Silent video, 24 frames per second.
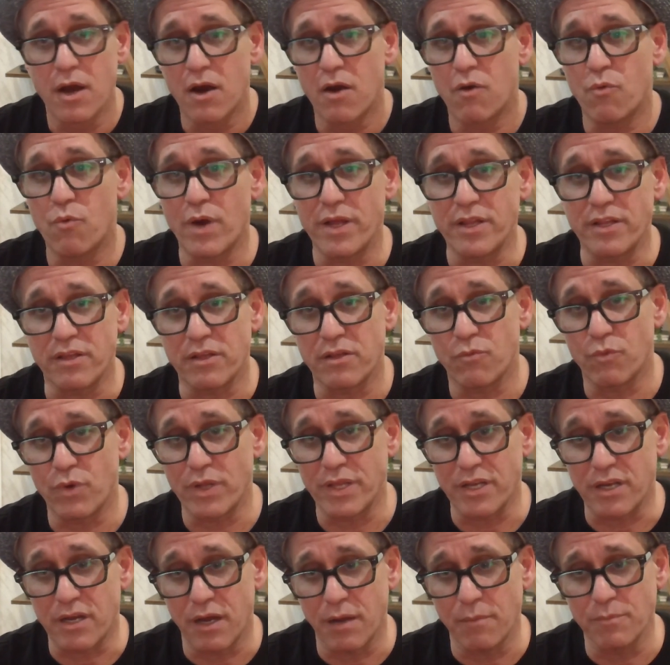When
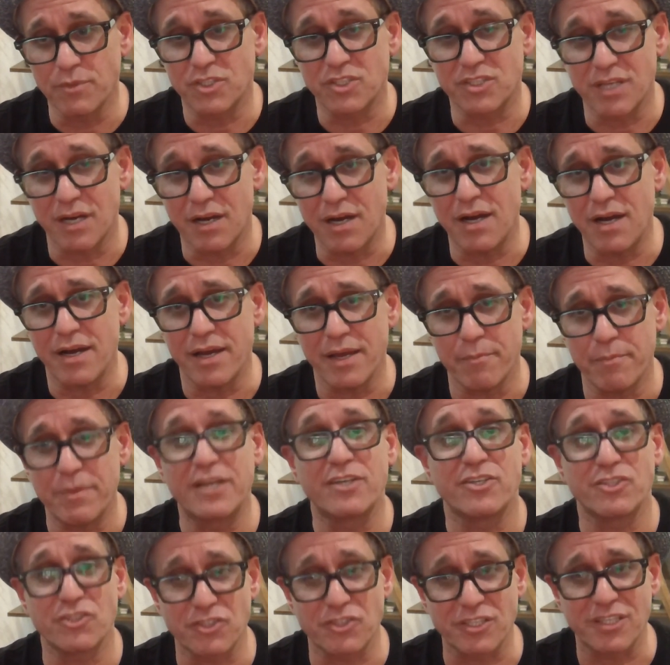it comes time,
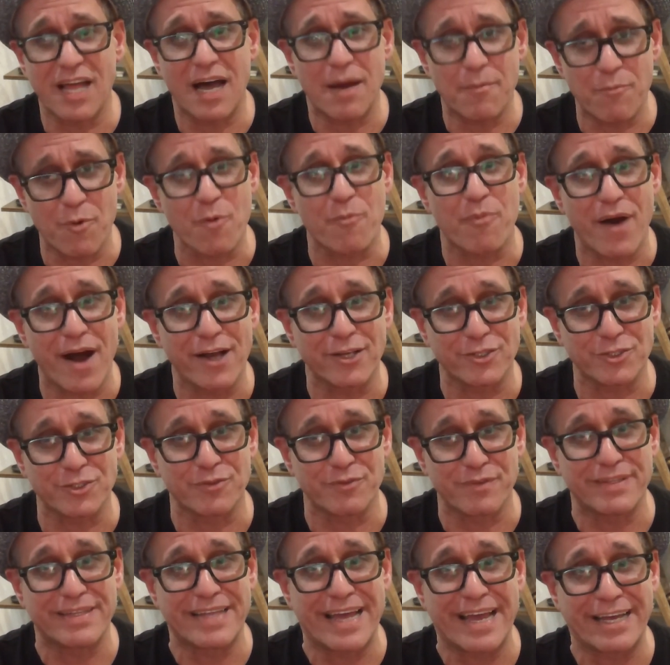because there's a lot more
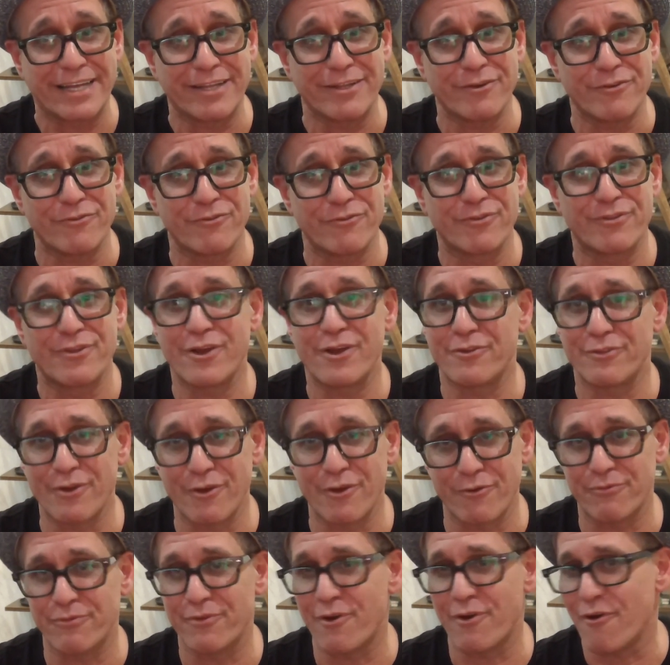positive than negative.
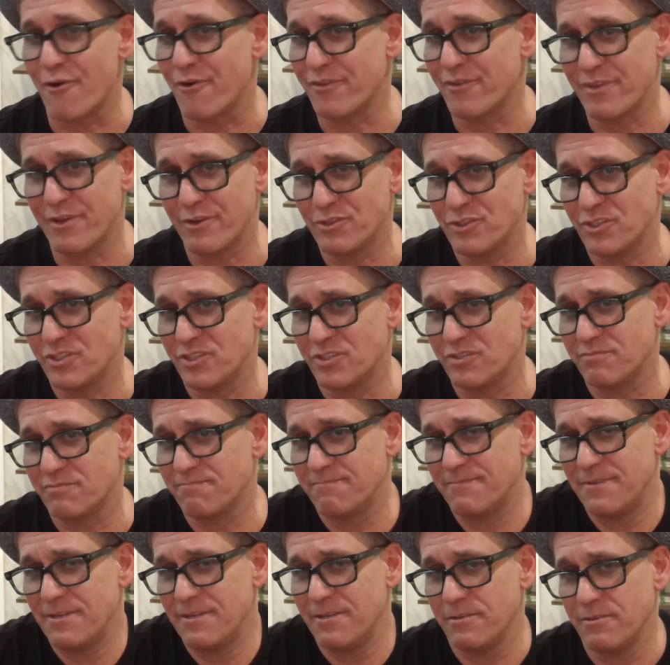They're just,
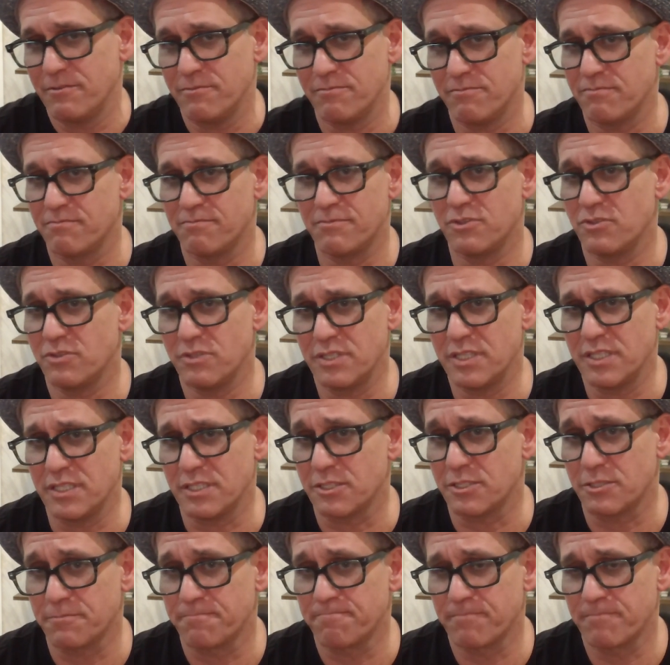it just
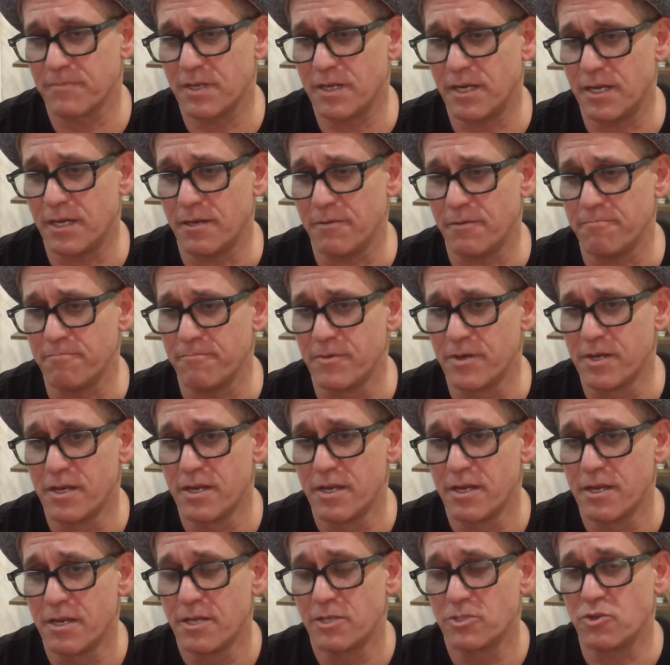is.
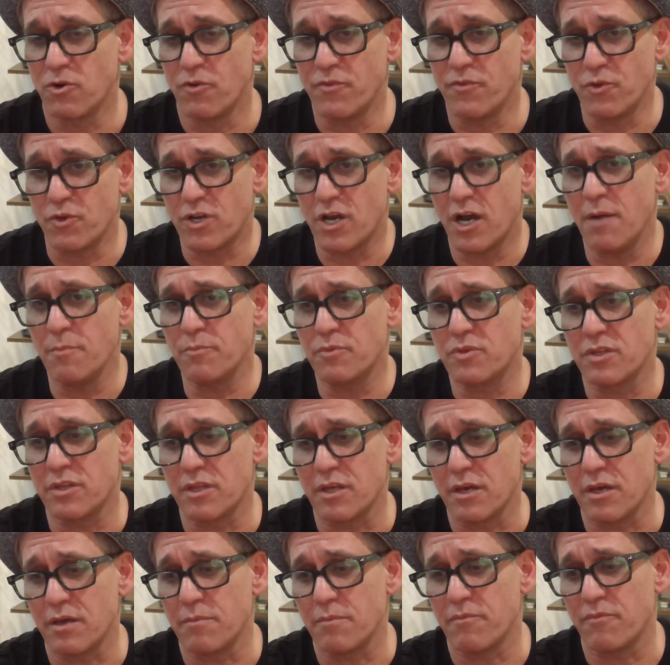So if you come to
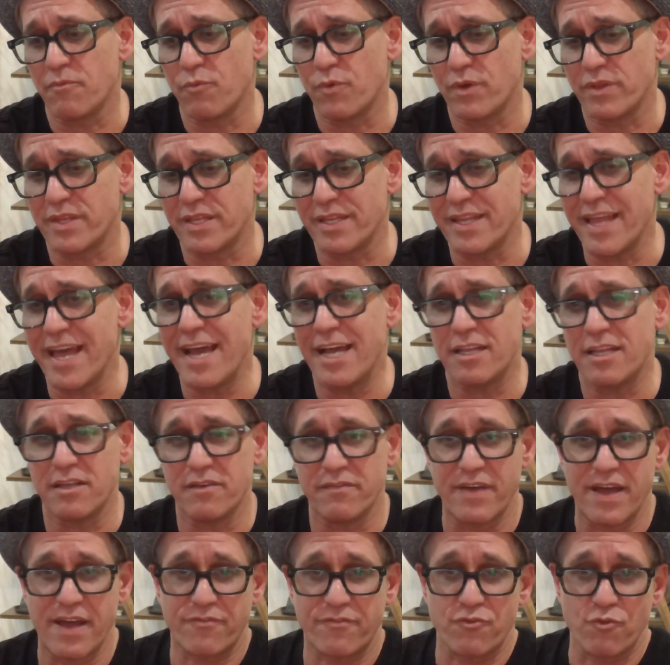them with the
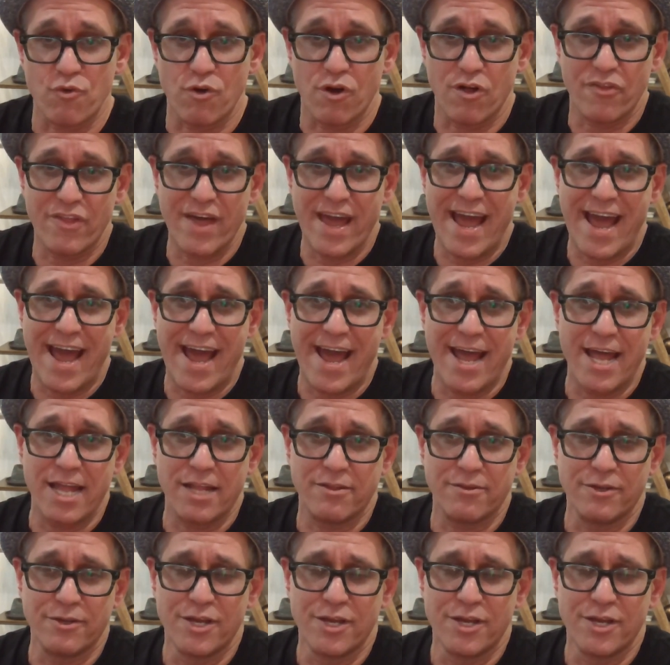negative after all that,